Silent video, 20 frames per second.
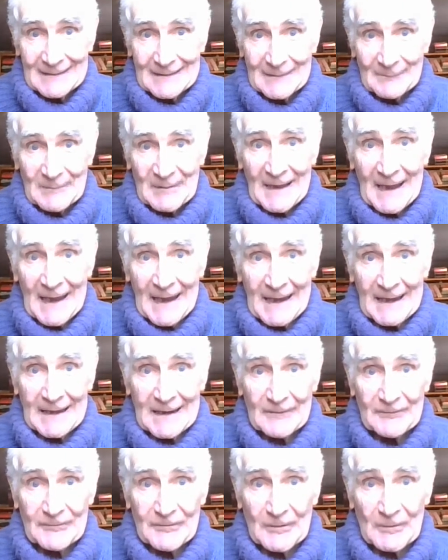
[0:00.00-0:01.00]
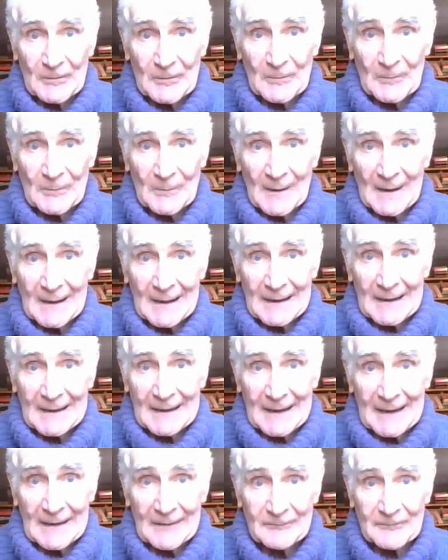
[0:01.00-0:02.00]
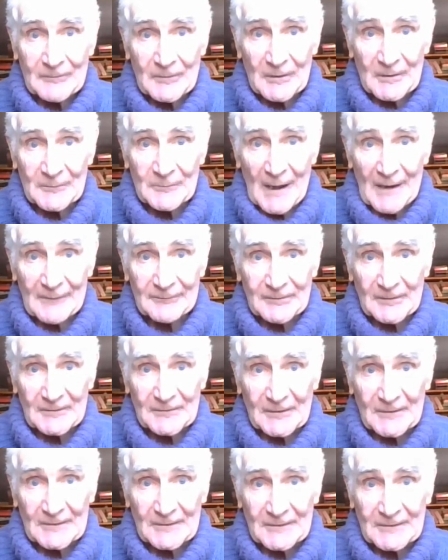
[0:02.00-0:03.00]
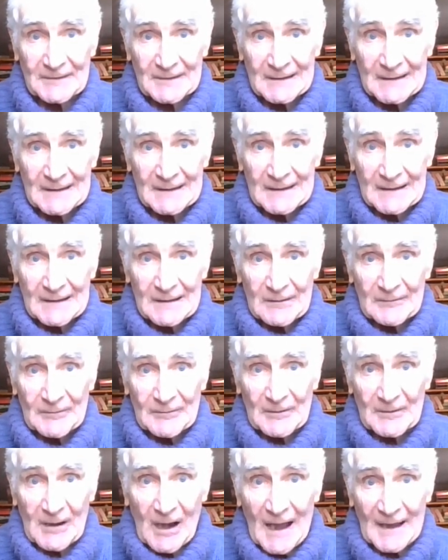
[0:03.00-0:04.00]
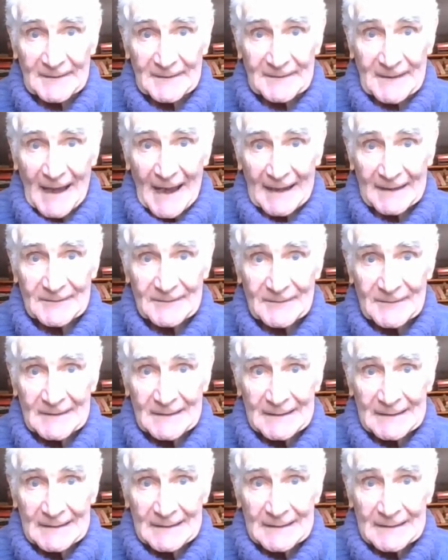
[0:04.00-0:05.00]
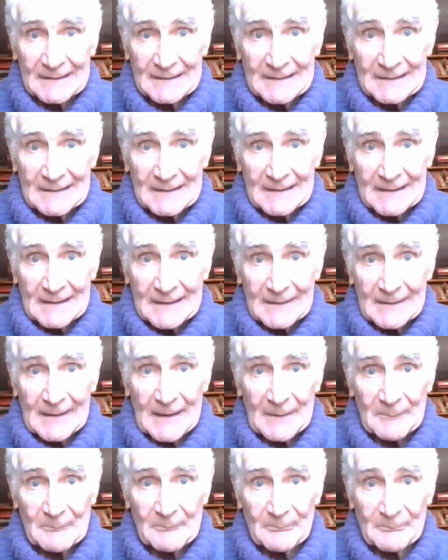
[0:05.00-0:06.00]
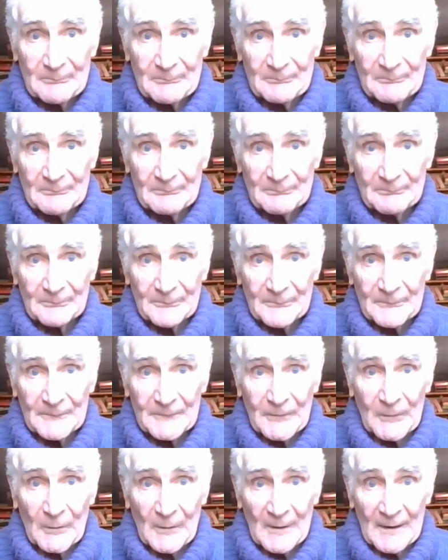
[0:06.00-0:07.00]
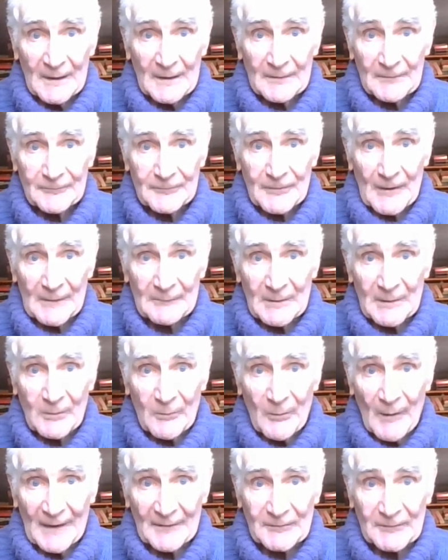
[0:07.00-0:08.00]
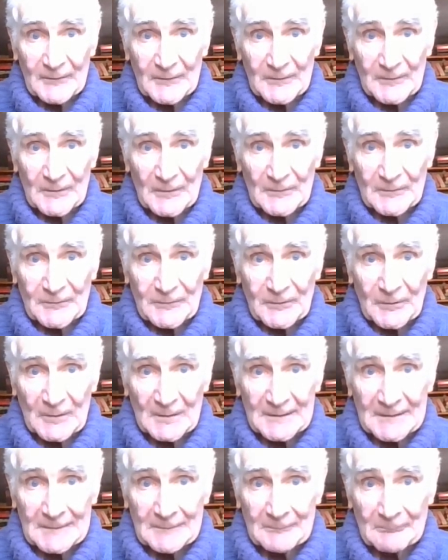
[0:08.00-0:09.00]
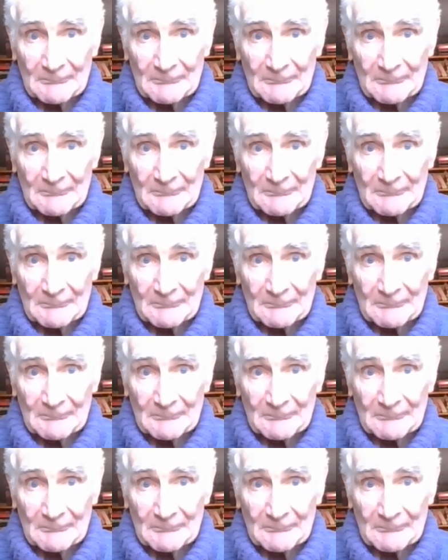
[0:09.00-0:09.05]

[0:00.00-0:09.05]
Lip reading: But hey, if you have good references for contacts, then do a friend request to yours truly.